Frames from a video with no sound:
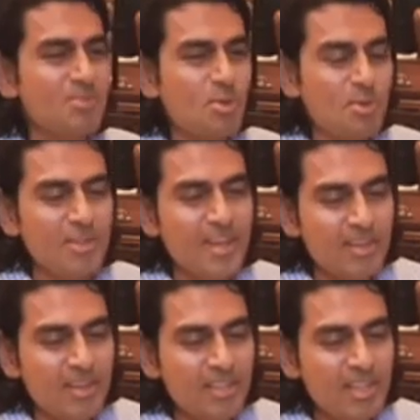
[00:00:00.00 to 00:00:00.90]
sorry about
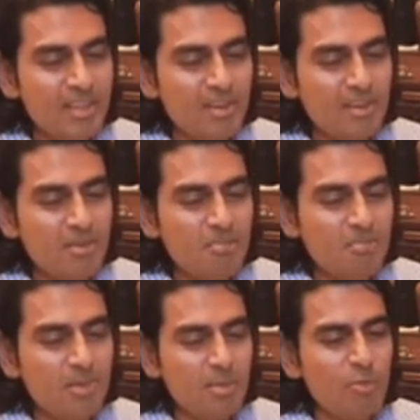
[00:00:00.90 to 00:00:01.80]
that. Uh, the, uh,
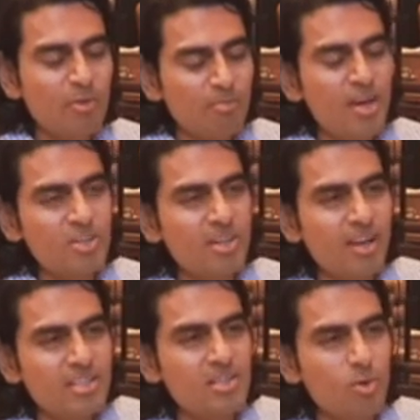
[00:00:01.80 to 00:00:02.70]
I mean, you partially
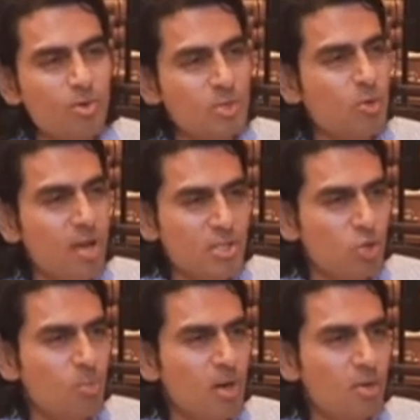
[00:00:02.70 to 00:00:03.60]
answered what I was going to
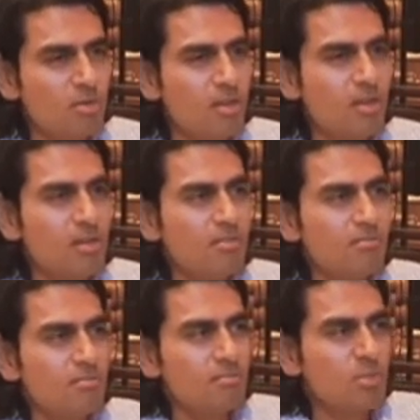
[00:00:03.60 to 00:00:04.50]
ask you about
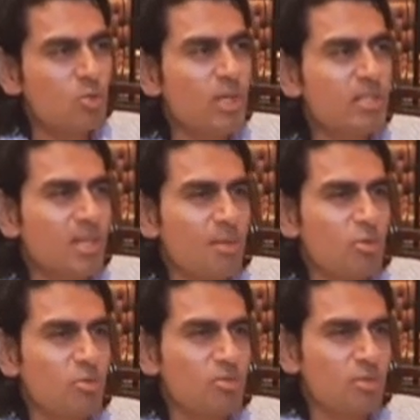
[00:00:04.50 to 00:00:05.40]
between the time
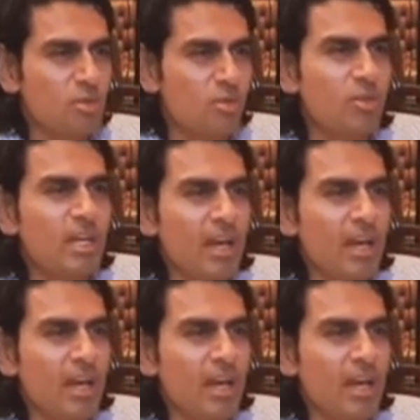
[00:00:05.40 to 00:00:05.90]
you sort of green